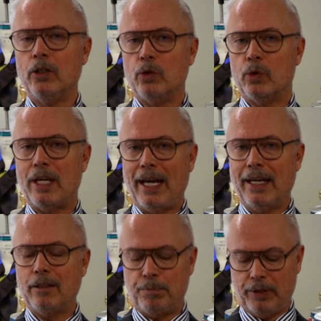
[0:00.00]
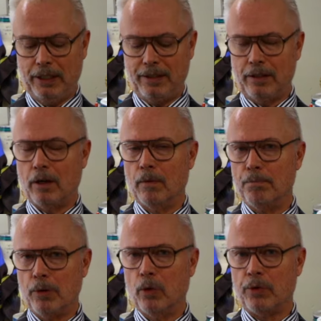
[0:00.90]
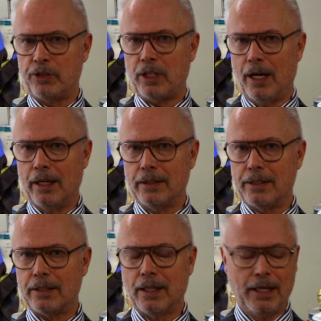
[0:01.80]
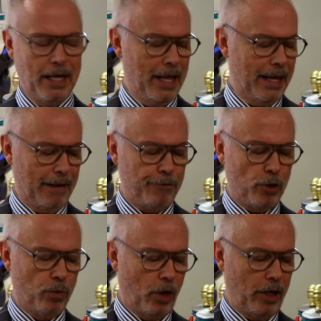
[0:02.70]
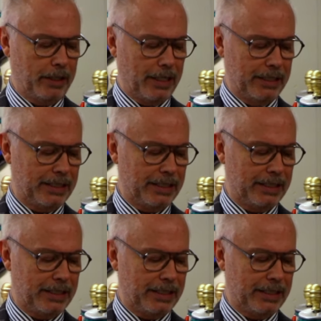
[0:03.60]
You can't print it on both sides. If you want a